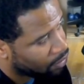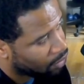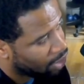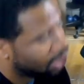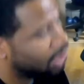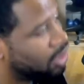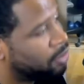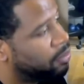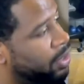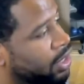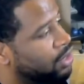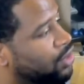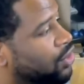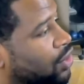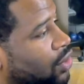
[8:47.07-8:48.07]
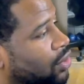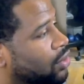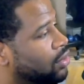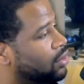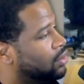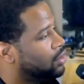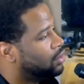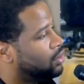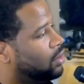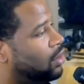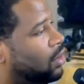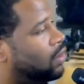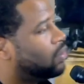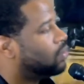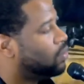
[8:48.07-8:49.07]
its picture,
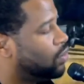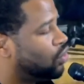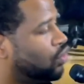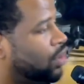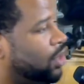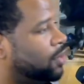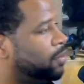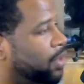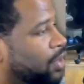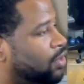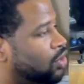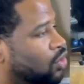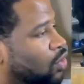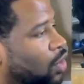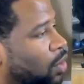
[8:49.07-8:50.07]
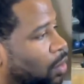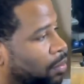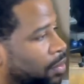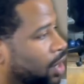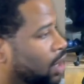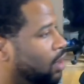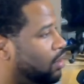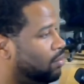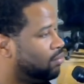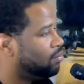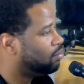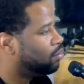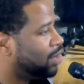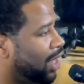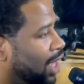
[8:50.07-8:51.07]
was transparent, so it would be
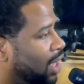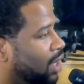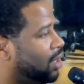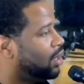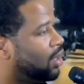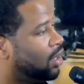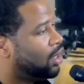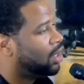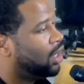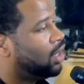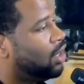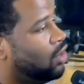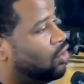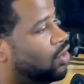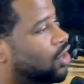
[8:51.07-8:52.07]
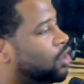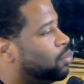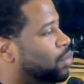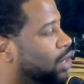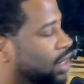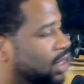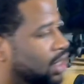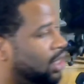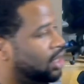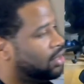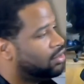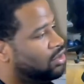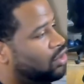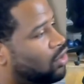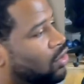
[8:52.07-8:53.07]
blank. And then you could just place it,
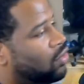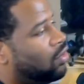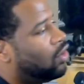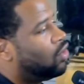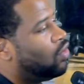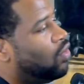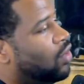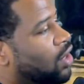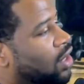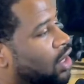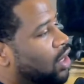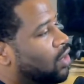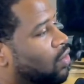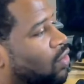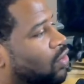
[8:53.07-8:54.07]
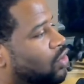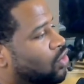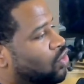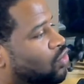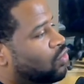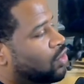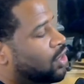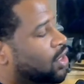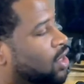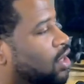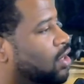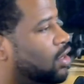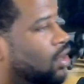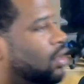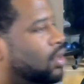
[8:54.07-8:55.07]
accordingly onto the
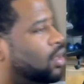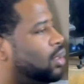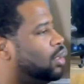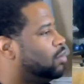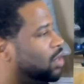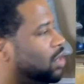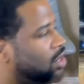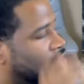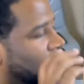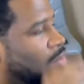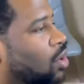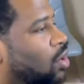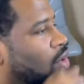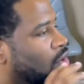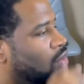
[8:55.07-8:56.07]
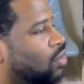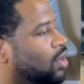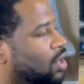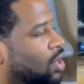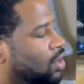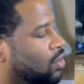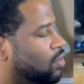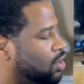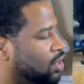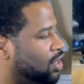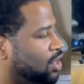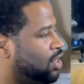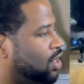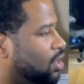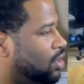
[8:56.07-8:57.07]
cylinder, place them all accordingly onto the
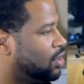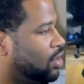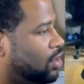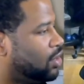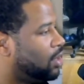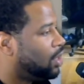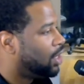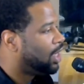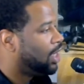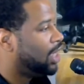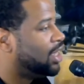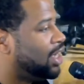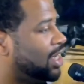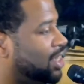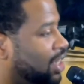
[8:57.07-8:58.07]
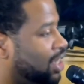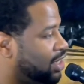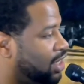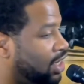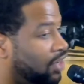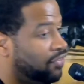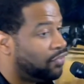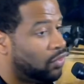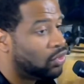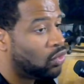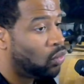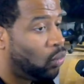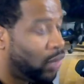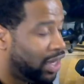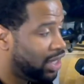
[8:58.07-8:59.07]
cylinder. And then, as I stated, for
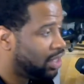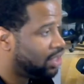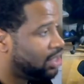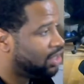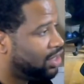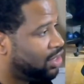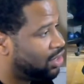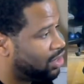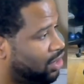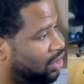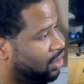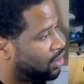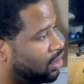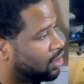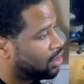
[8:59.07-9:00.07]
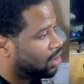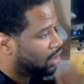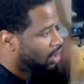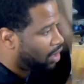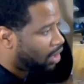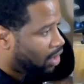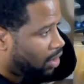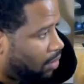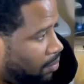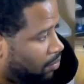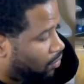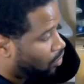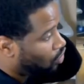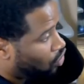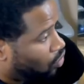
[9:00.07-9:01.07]
the wind conditions,
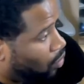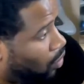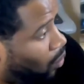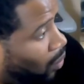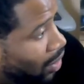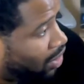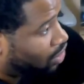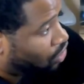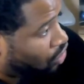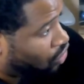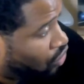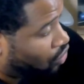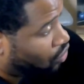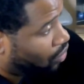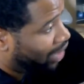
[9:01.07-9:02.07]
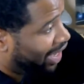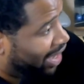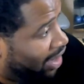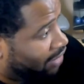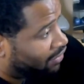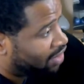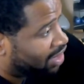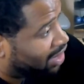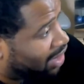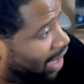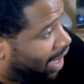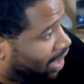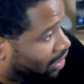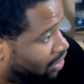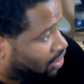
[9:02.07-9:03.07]
you would want to have
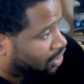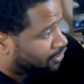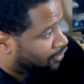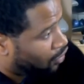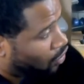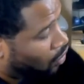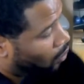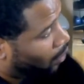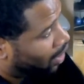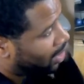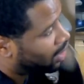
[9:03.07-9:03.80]
colliders for your wind